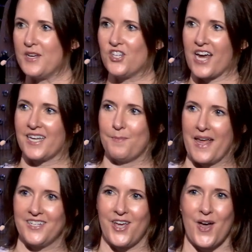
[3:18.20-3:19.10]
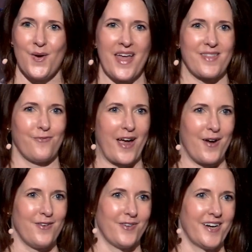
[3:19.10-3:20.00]
Meshach, and Abednego in the
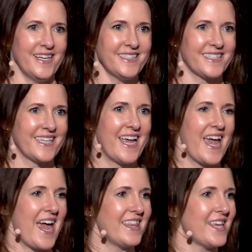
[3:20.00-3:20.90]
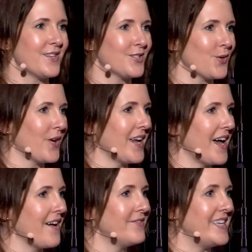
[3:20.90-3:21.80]
fiery furnace, and then the story
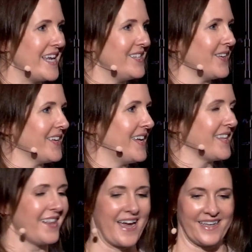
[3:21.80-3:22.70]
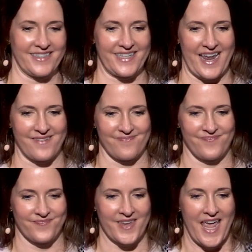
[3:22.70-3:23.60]
of Daniel in the lion's den.
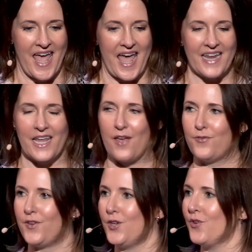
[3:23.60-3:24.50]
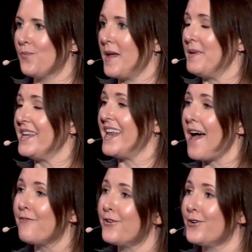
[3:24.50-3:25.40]
And if you've maybe
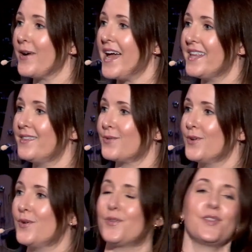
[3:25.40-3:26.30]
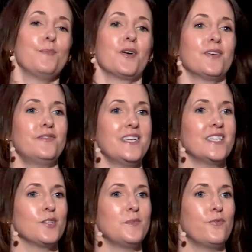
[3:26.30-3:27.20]
never read through the book of
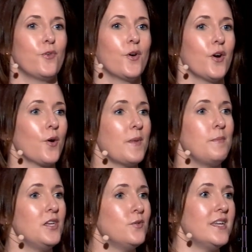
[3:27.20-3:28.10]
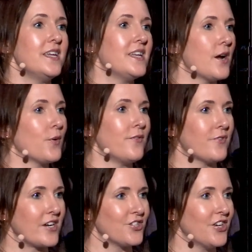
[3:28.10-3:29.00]
Daniel before, or maybe you need a
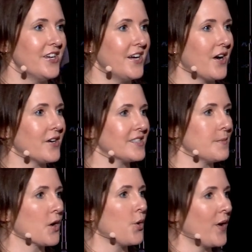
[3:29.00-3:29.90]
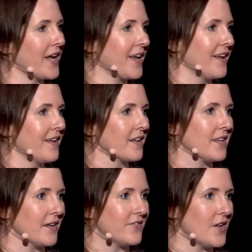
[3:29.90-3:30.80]
refresher, here are some quick
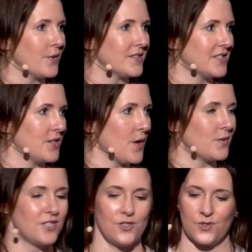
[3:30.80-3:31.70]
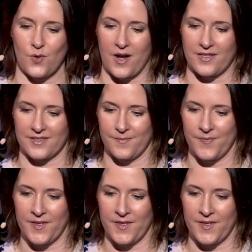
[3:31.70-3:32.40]
cliff notes to those two stories.